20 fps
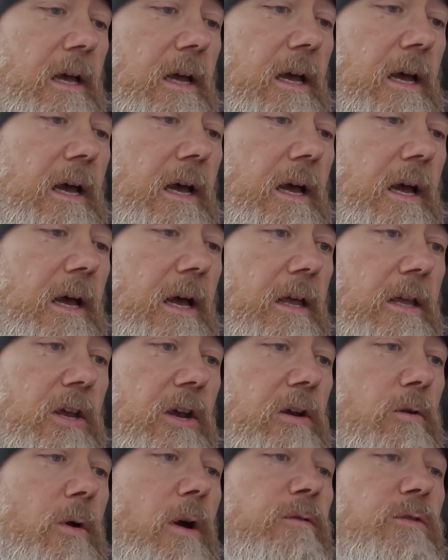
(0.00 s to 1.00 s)
You're going
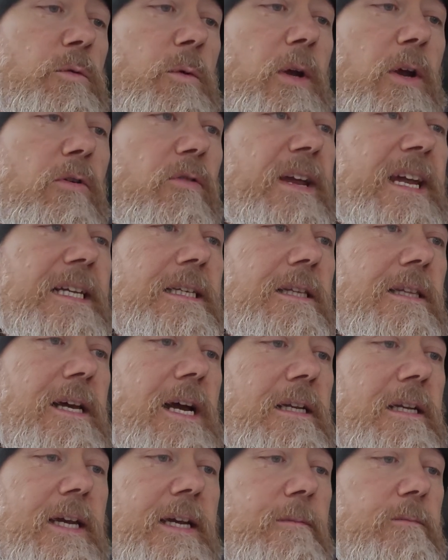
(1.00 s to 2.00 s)
to have to agree to
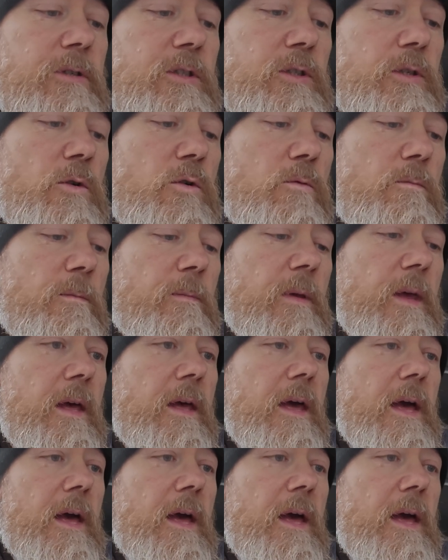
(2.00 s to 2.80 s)
that, I assume.